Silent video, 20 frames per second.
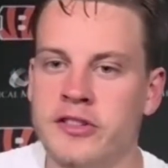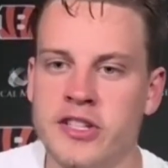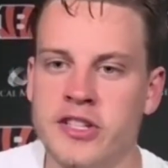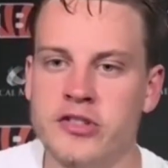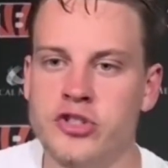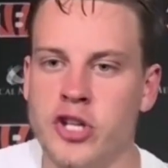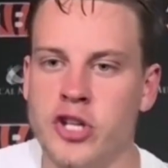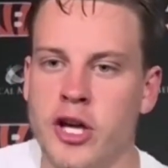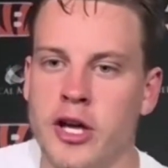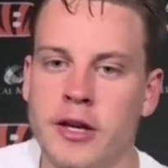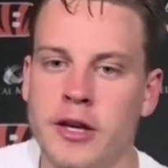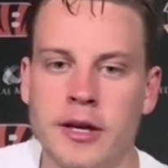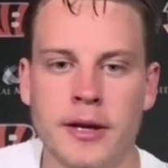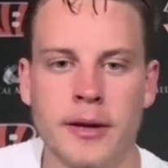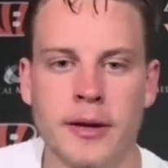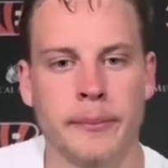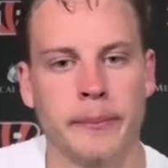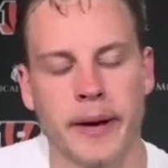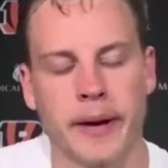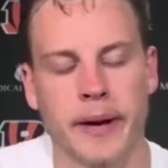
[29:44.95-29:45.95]
DJ,
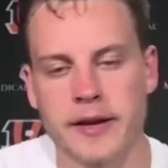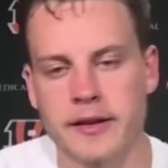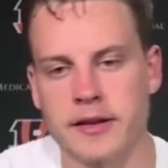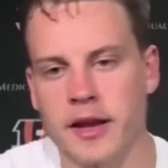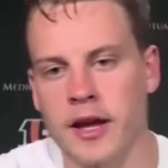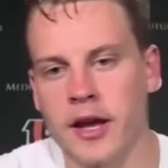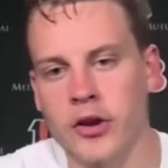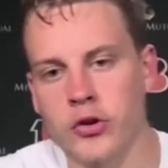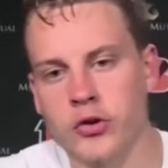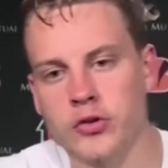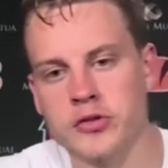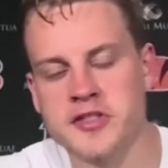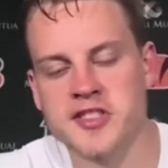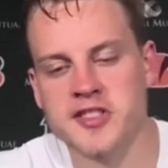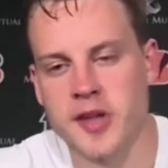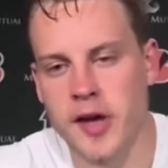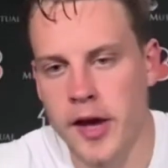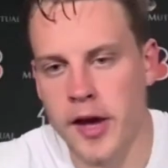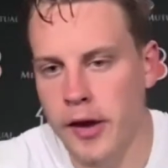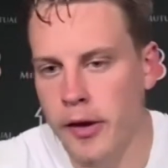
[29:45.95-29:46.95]
Mike Daniels,
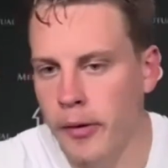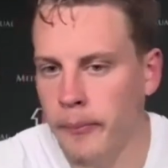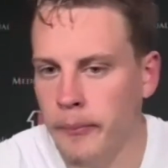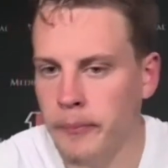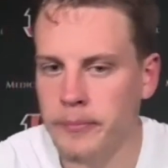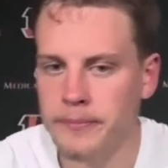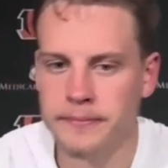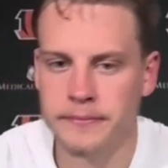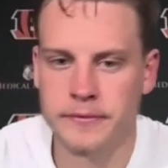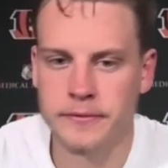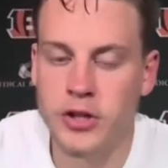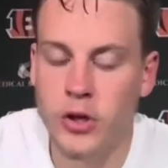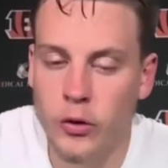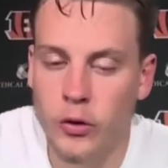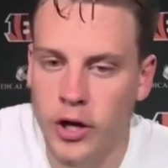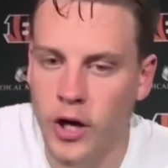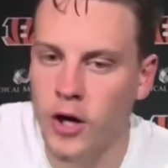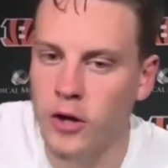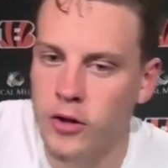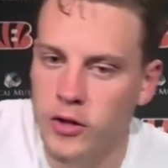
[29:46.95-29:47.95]
Sam, you know,
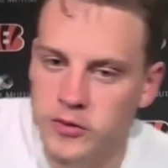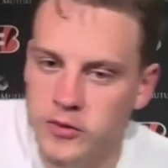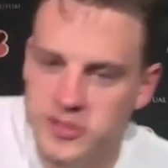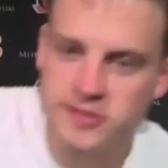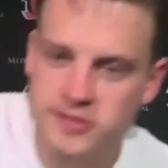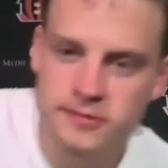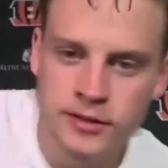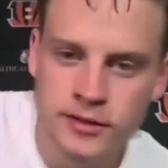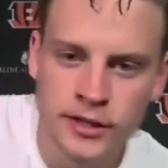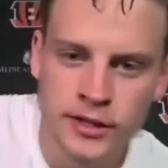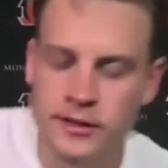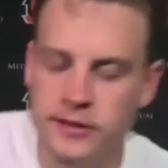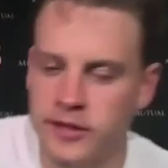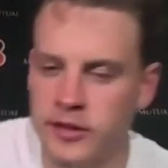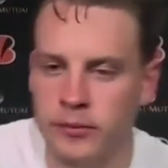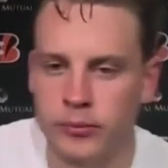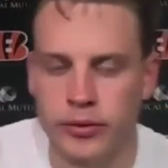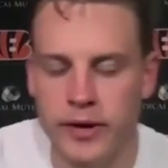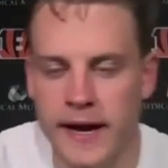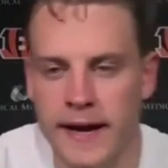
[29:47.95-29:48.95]
Carlos
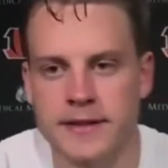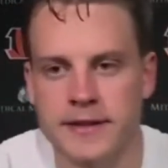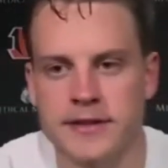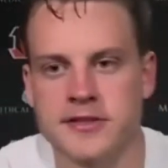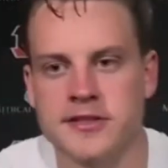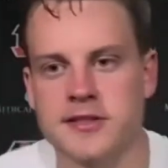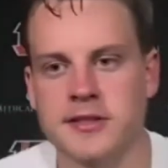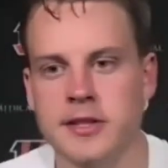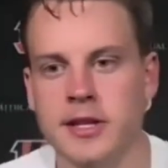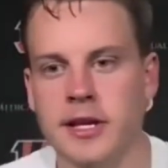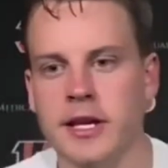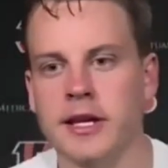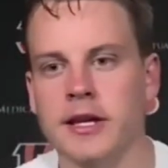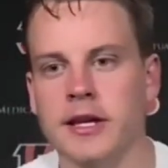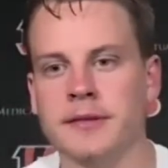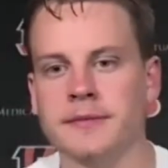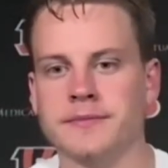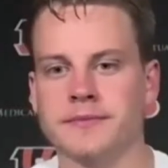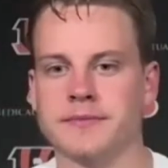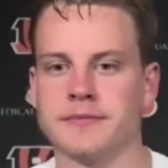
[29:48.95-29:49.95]
didn't practice
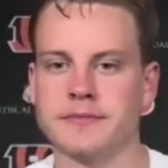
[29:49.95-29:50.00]
today.